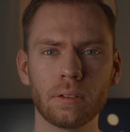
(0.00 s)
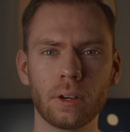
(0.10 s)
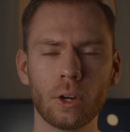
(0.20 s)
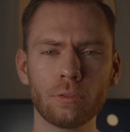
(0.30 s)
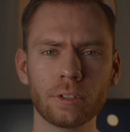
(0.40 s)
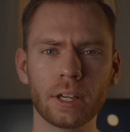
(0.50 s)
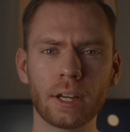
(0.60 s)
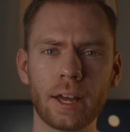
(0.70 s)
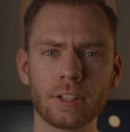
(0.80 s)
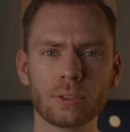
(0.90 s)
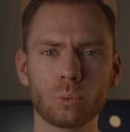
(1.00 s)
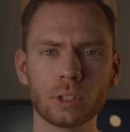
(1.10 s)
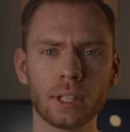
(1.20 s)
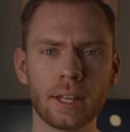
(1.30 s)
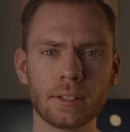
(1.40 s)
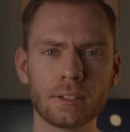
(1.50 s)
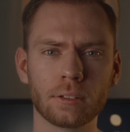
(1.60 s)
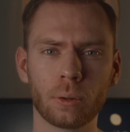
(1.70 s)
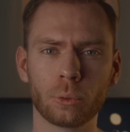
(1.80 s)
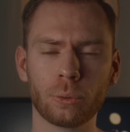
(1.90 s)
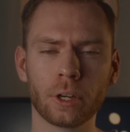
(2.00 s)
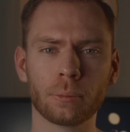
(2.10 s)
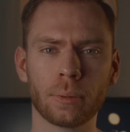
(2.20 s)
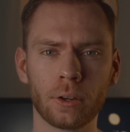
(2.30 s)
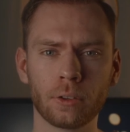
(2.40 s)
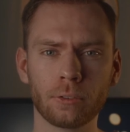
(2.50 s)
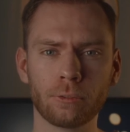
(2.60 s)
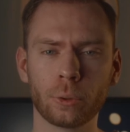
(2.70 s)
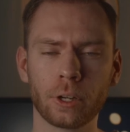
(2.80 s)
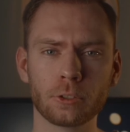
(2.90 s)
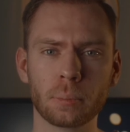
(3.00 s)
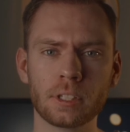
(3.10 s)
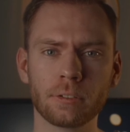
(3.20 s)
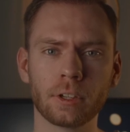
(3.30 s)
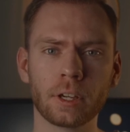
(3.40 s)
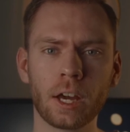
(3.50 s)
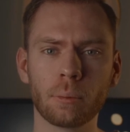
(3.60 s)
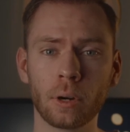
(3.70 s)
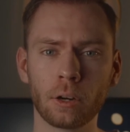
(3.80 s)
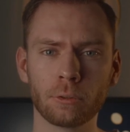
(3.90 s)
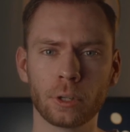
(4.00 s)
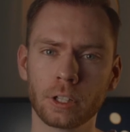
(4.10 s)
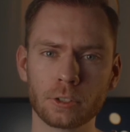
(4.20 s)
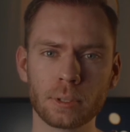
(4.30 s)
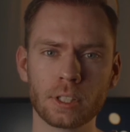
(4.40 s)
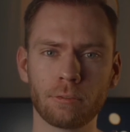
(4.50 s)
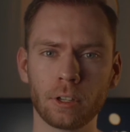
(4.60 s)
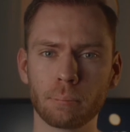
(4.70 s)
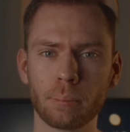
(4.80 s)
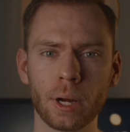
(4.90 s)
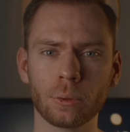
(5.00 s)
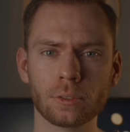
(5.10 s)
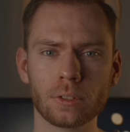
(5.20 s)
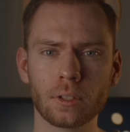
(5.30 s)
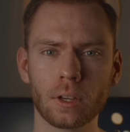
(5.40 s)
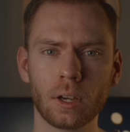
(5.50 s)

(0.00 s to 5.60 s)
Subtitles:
I often get asked what lenses I would recommend for a specific camera or for a specific mount,